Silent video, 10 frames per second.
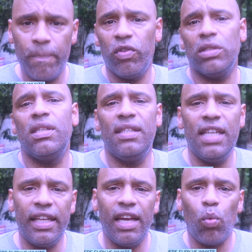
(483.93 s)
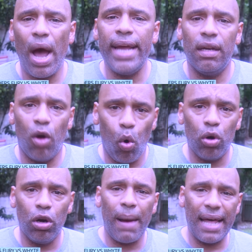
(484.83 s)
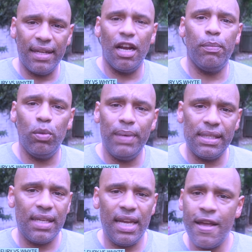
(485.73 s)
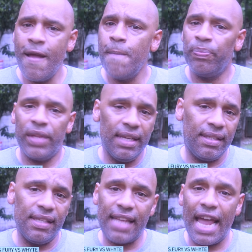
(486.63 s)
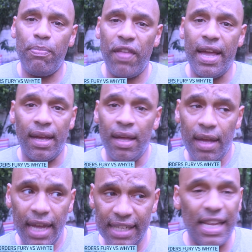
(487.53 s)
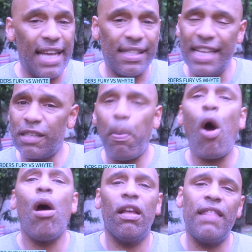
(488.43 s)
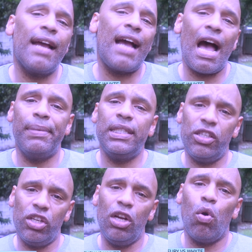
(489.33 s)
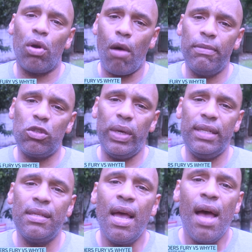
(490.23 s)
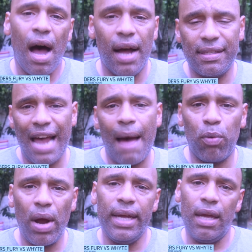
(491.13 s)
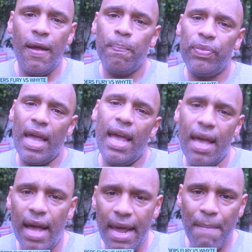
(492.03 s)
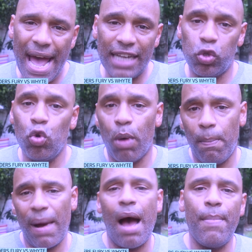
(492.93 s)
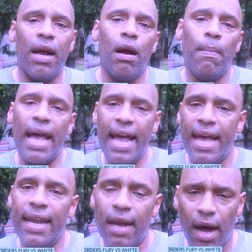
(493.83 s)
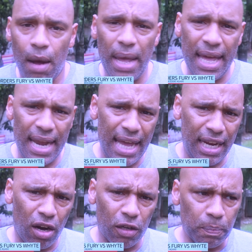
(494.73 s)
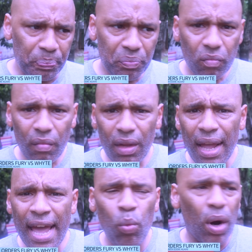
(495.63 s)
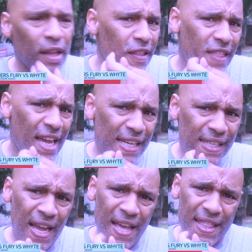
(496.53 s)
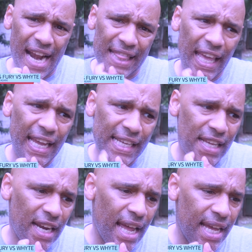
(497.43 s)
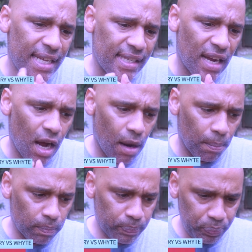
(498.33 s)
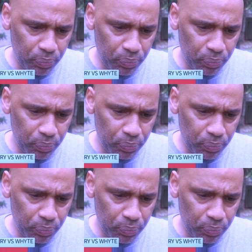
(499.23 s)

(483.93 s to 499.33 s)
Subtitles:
versus Dillian Whyte order by the WBC is the same thing. It's part of that competition going on between Top Rank and Matchroom, or Bob Arum and Eddie Hearn. And one of the things that I think is interesting